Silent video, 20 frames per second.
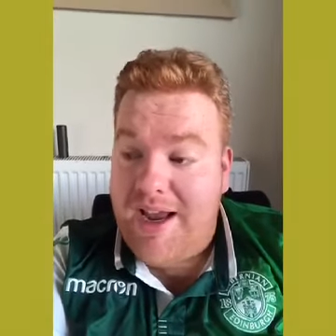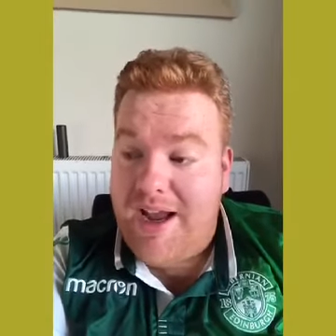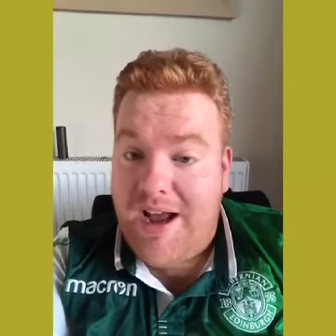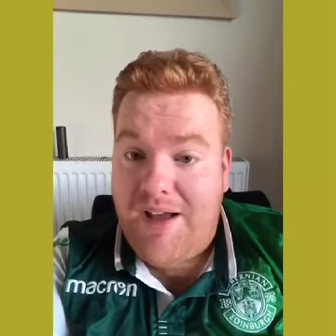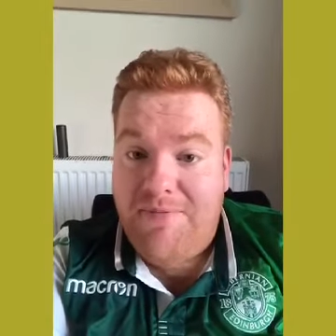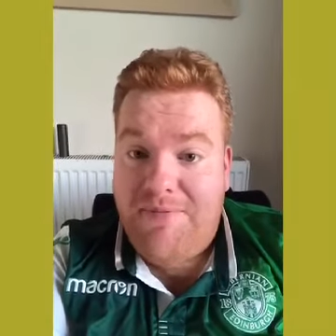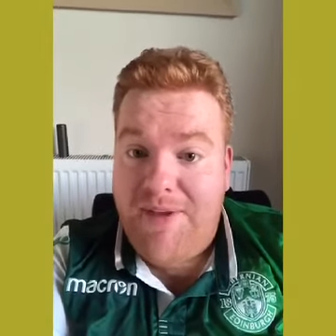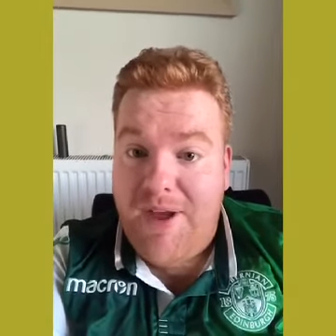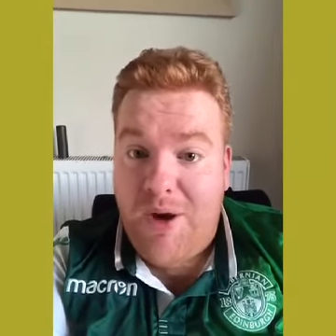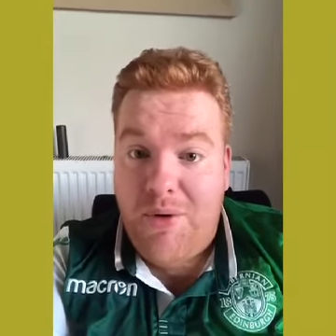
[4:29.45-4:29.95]
I
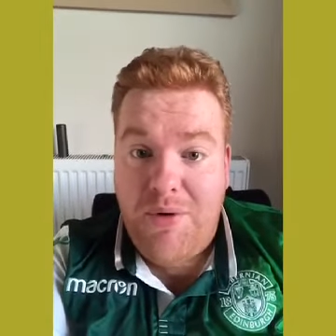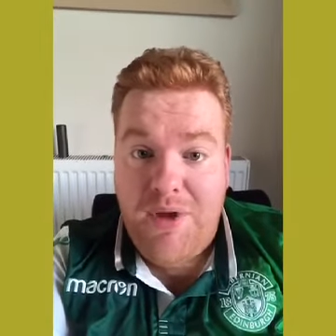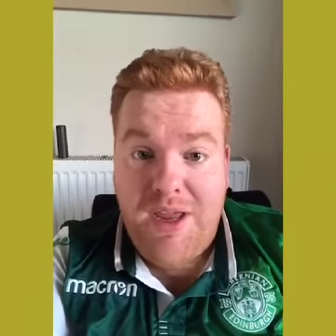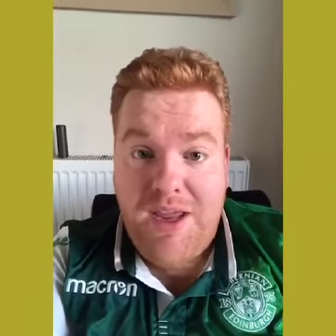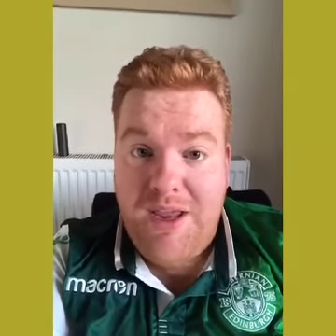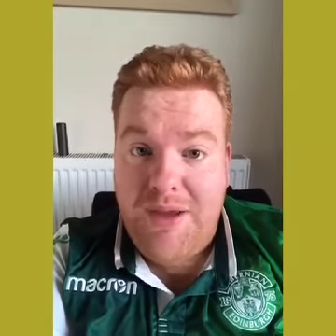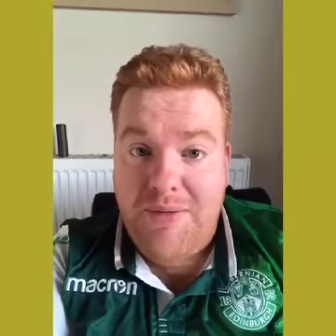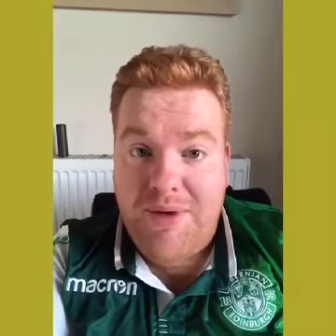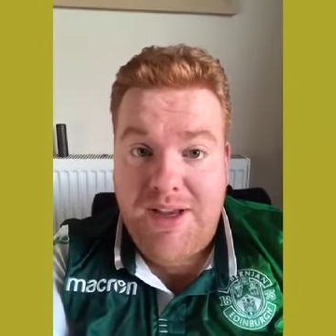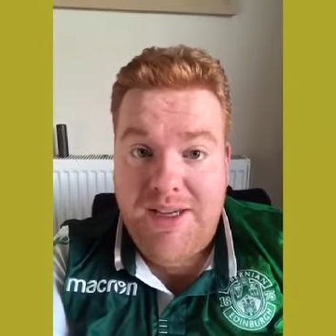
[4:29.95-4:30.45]
felt
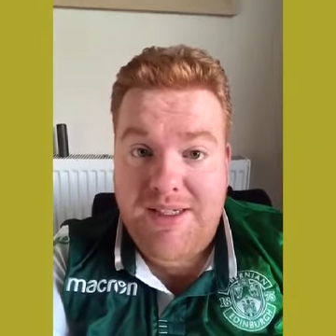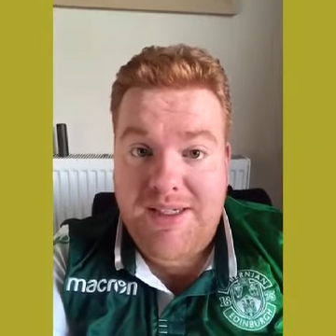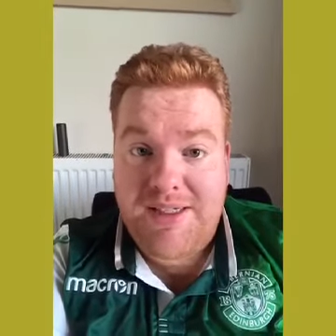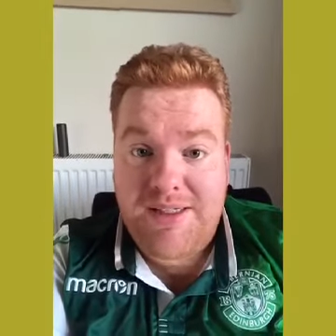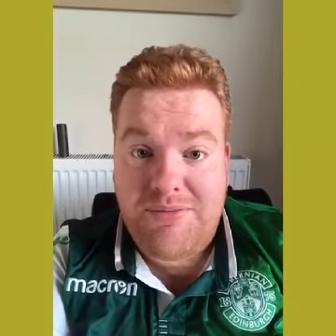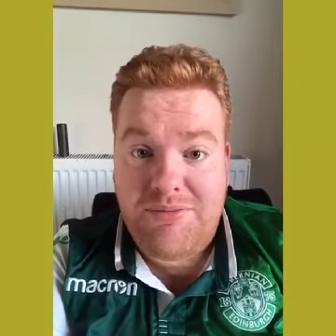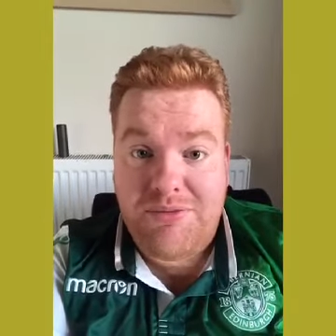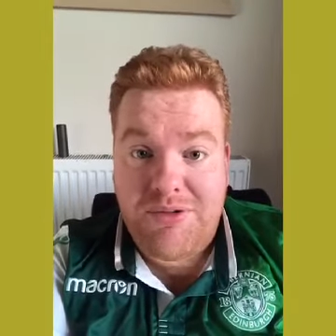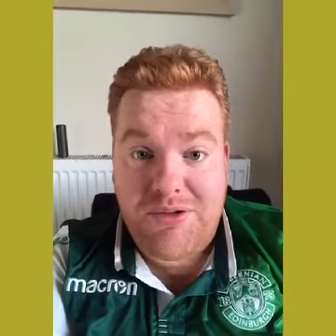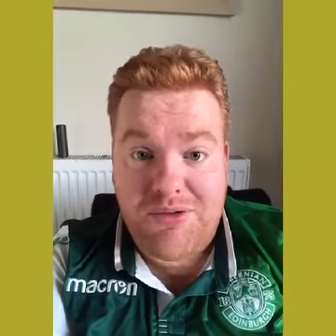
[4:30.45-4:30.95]
he
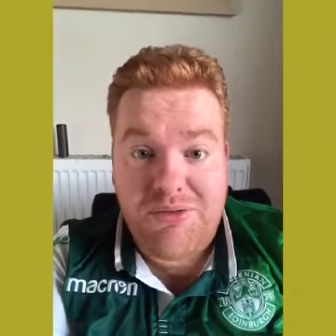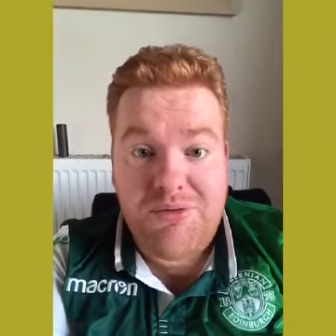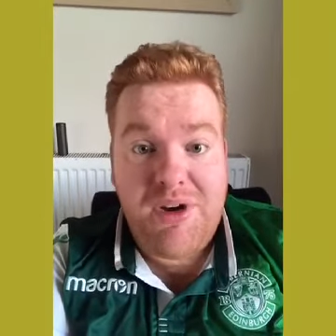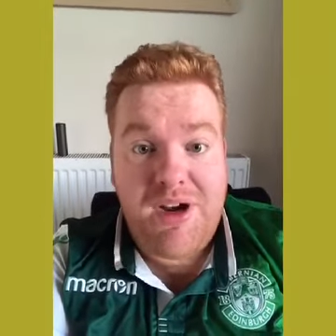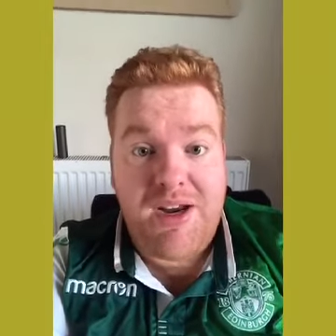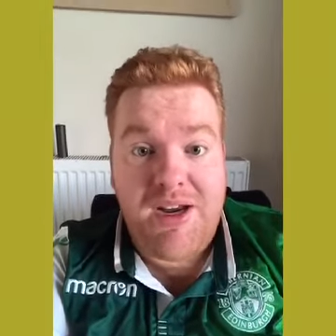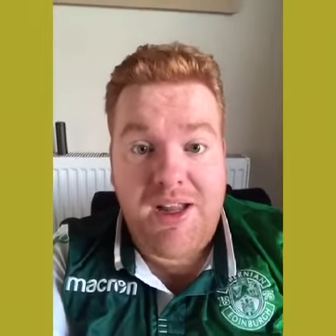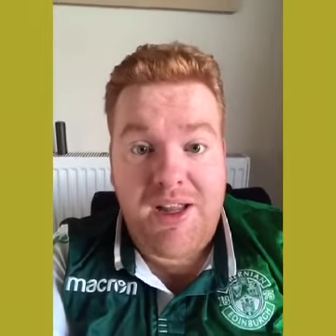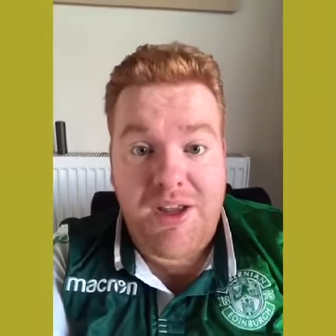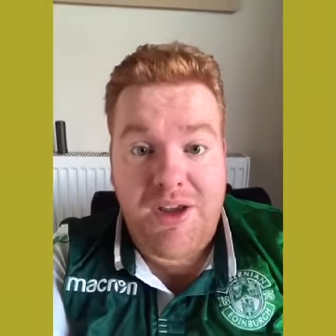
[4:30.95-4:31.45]
was
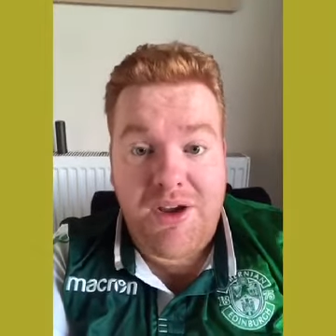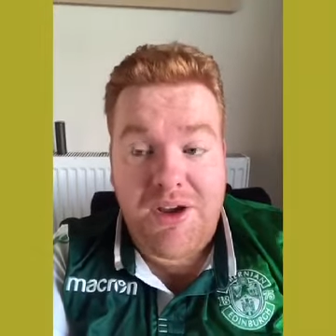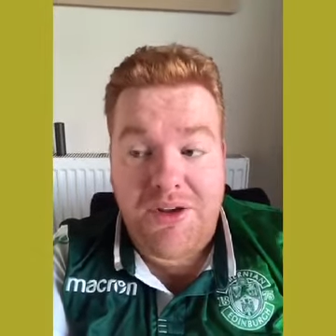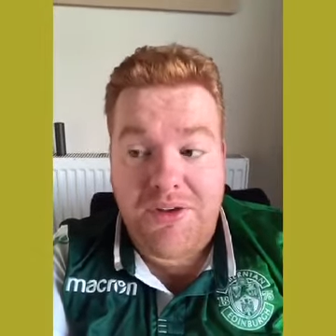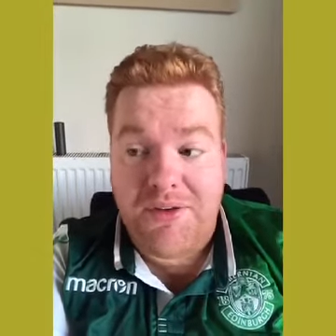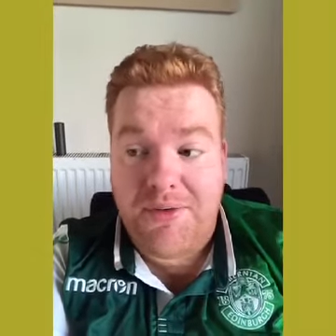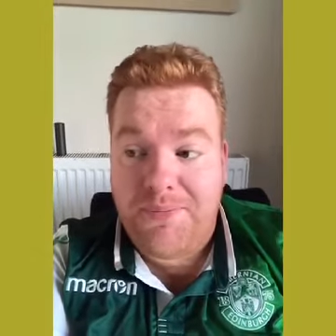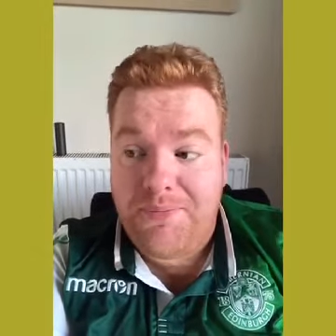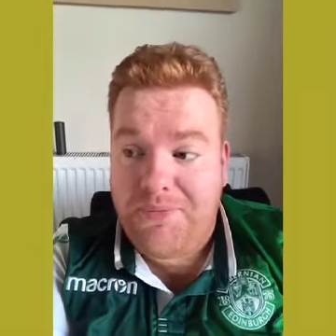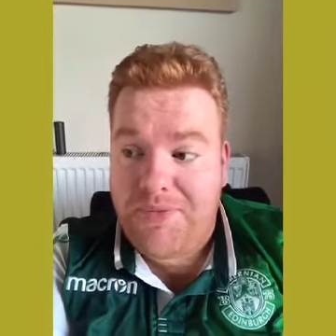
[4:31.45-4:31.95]
really, really
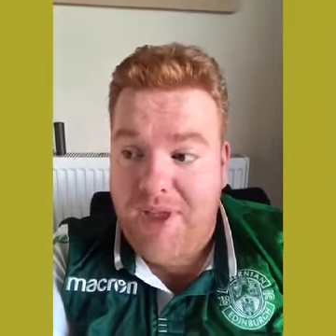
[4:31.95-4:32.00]
good.